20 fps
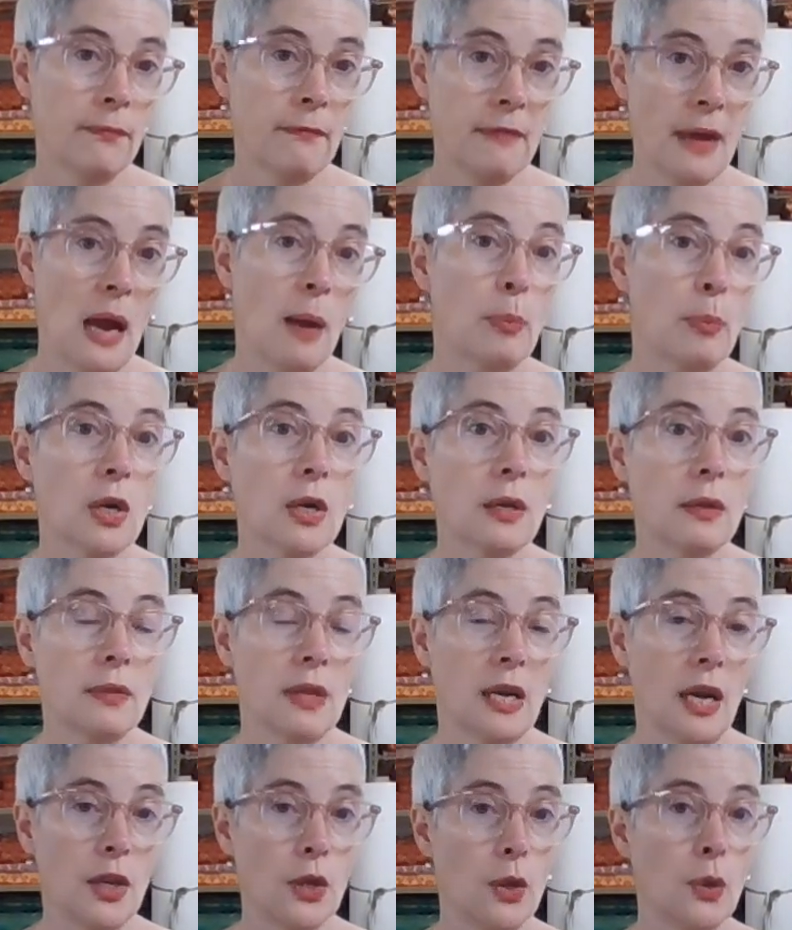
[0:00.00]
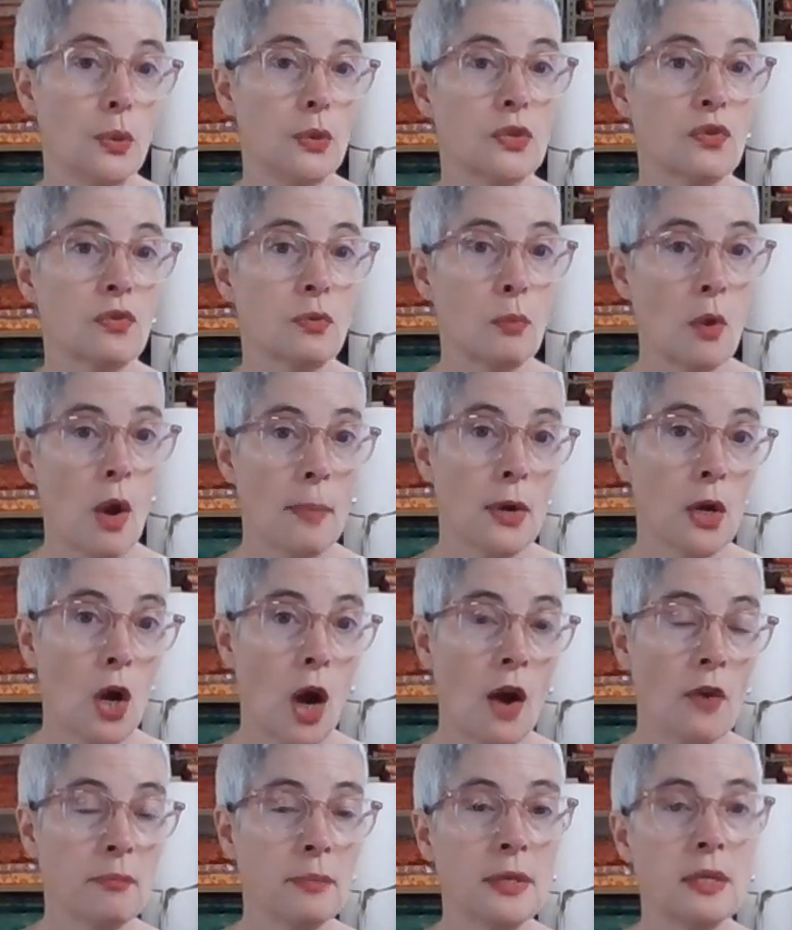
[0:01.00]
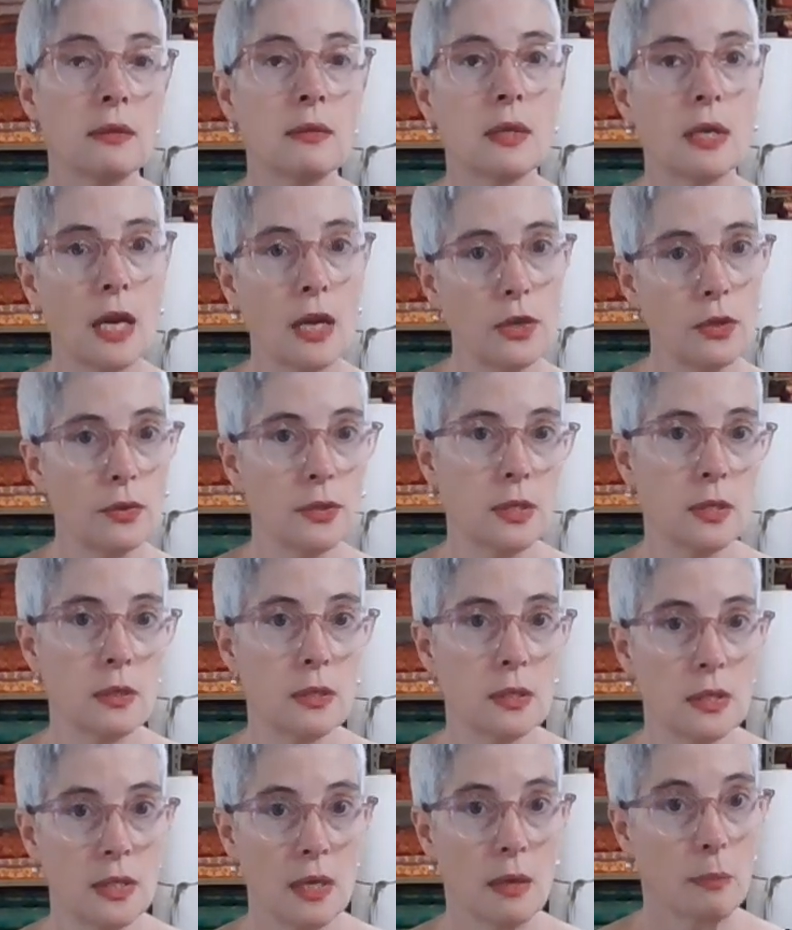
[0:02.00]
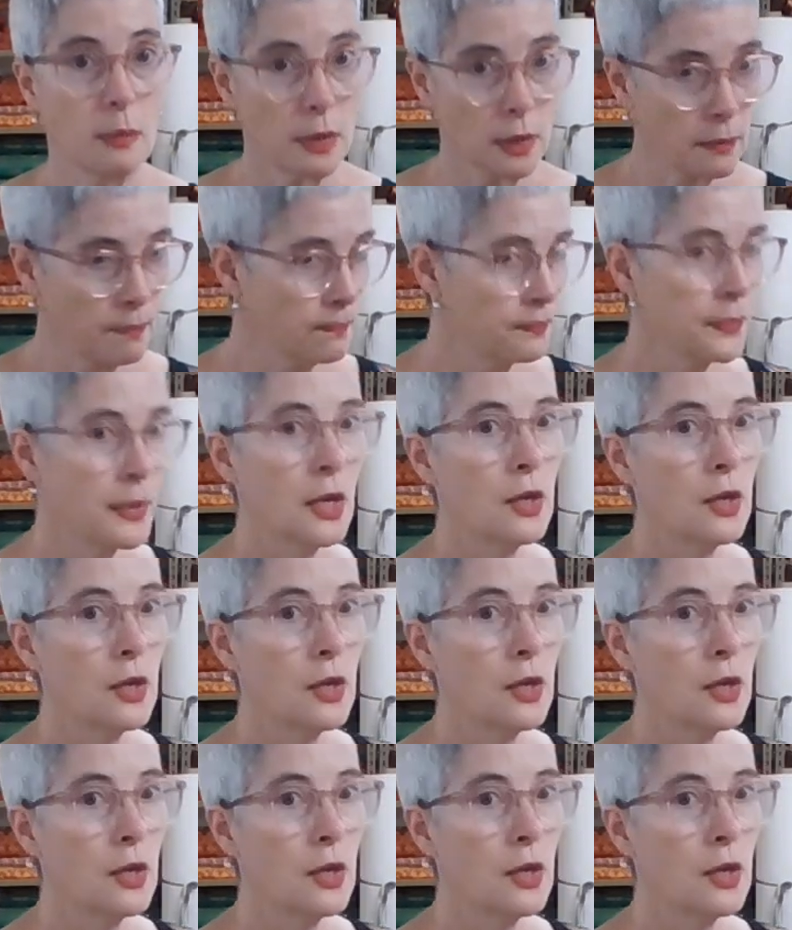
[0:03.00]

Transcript: fabric that I used from Robert Kaufman that I used in the sample.